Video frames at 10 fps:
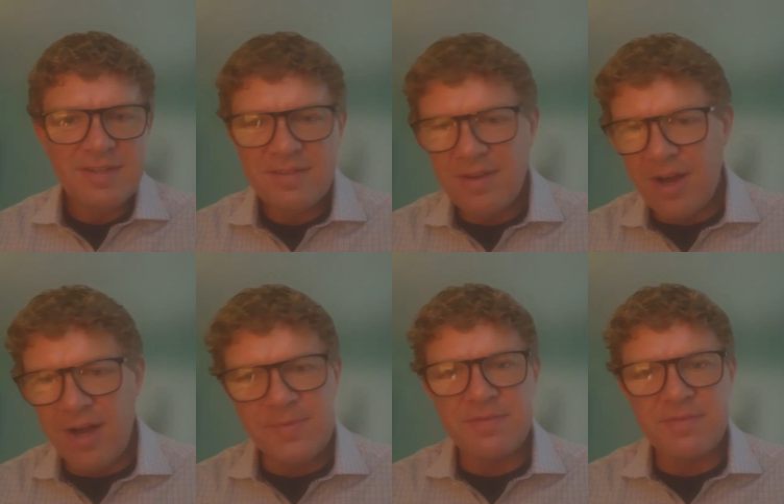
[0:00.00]

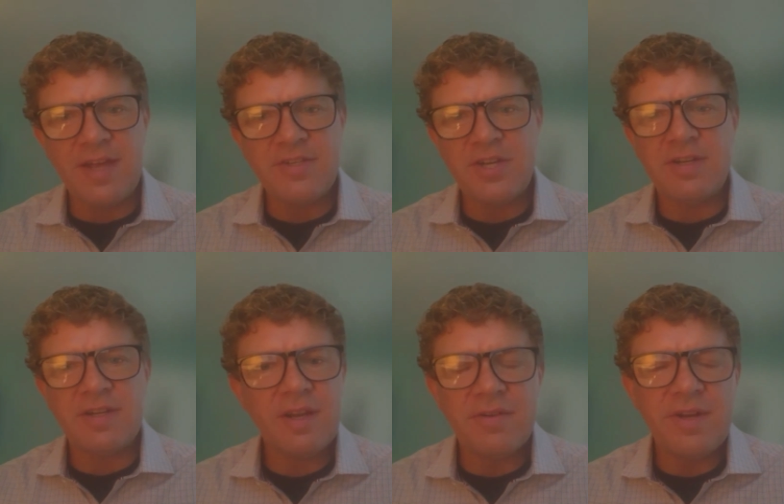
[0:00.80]
observation.
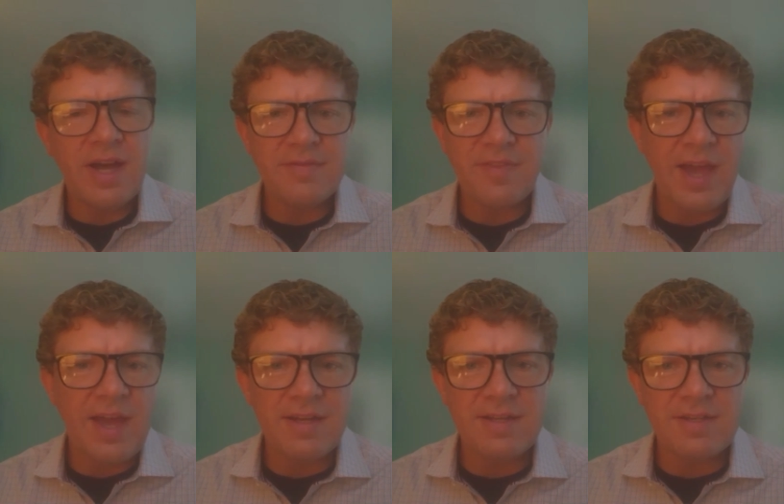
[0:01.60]
None of
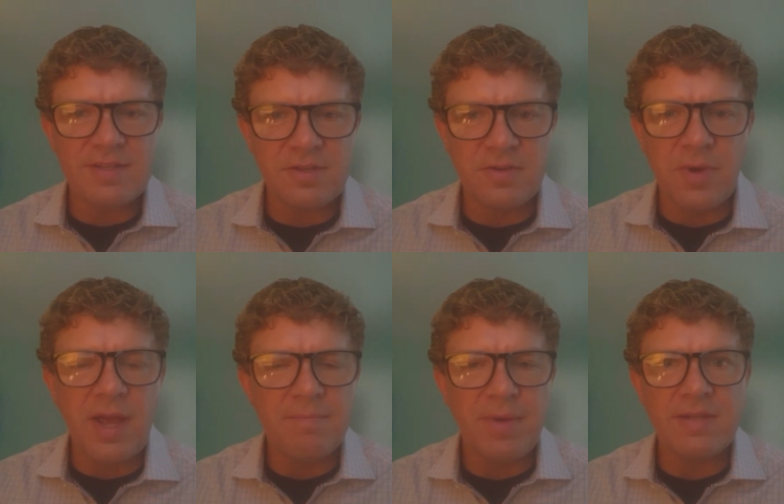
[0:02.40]
that is
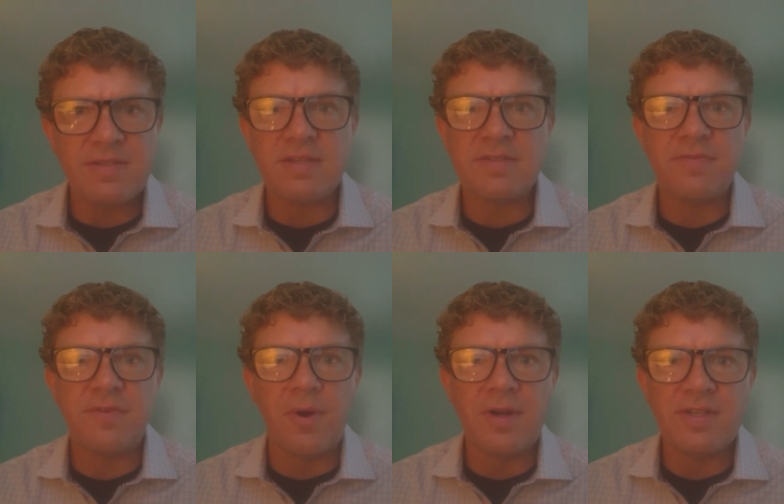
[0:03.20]
great basis
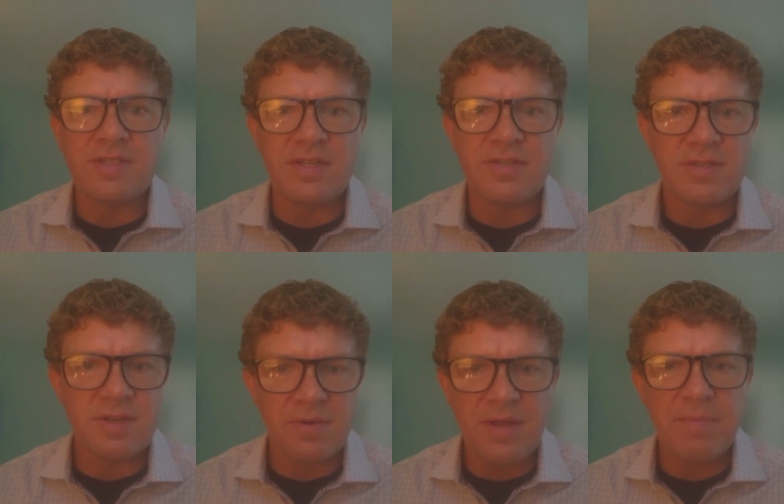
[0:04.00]
for decisions that
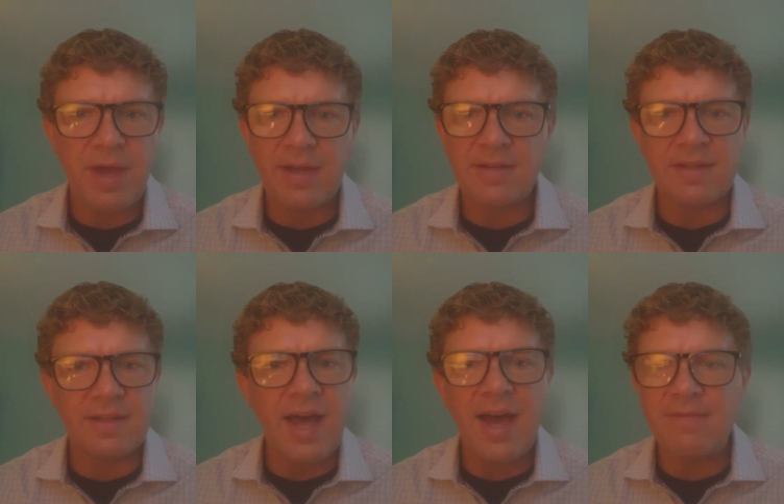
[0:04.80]
are impacting
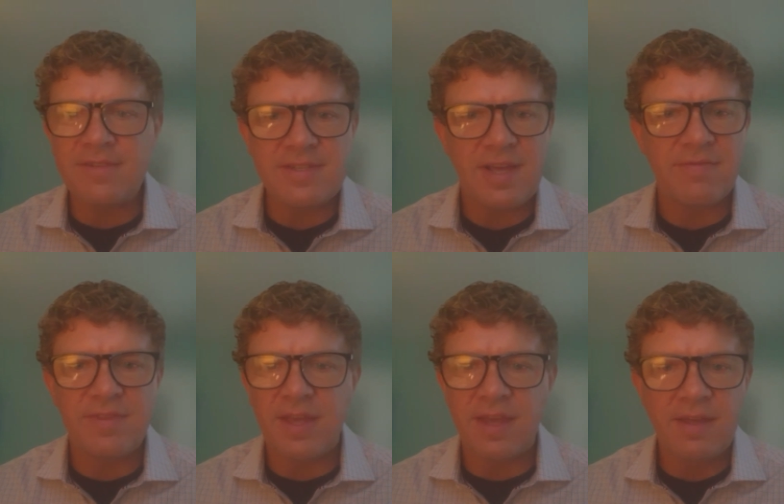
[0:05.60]
lives,
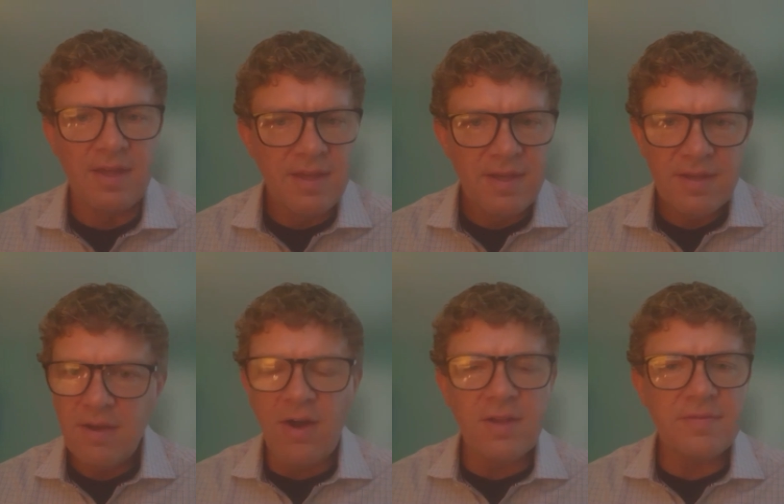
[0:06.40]
safety,
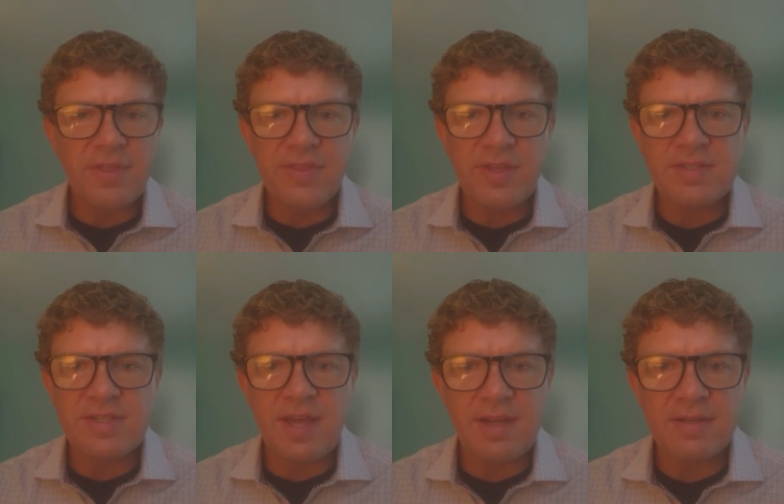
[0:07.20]
all of the things
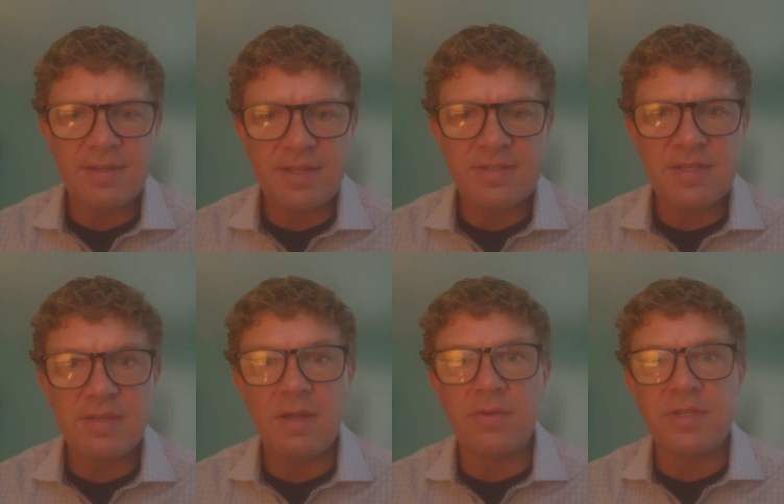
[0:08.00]
that these
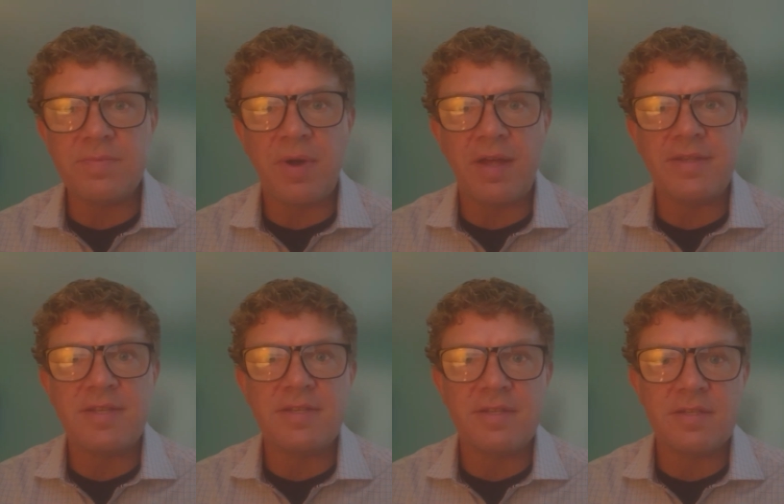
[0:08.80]

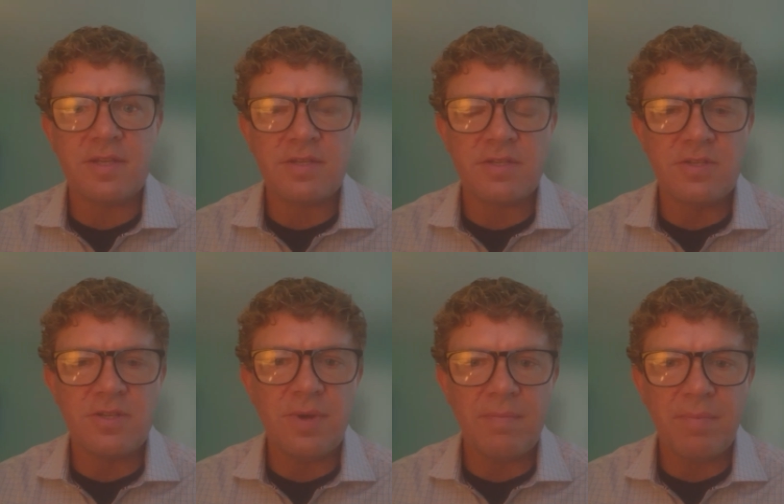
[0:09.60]
policies and decisions
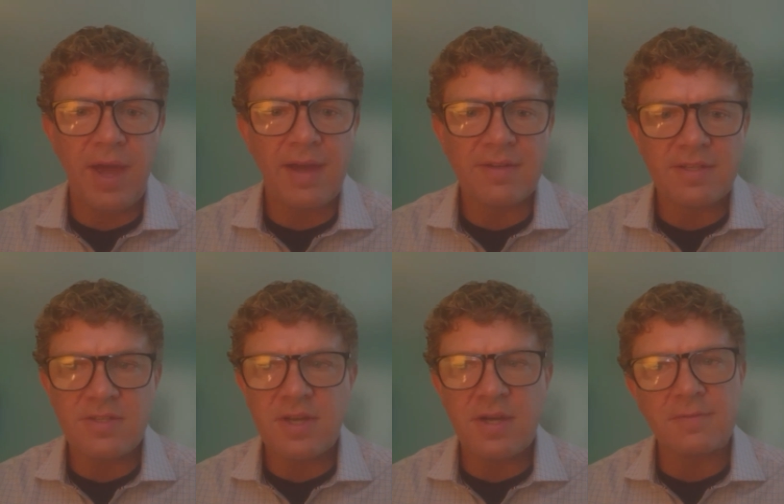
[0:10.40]
do impact. And
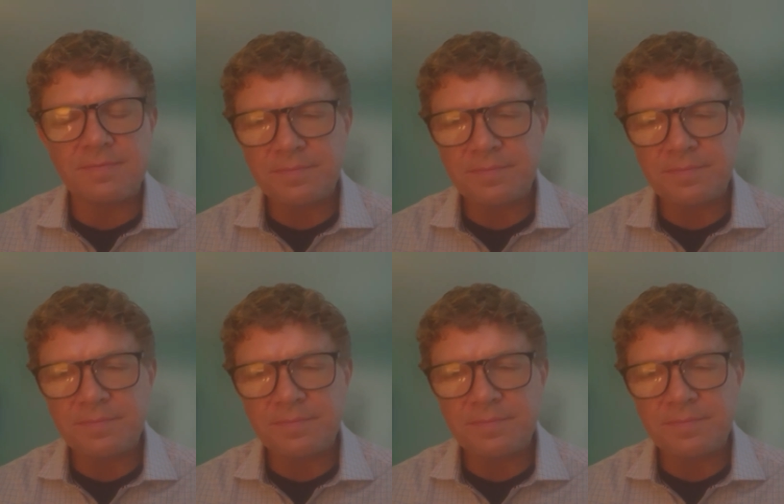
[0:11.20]
so,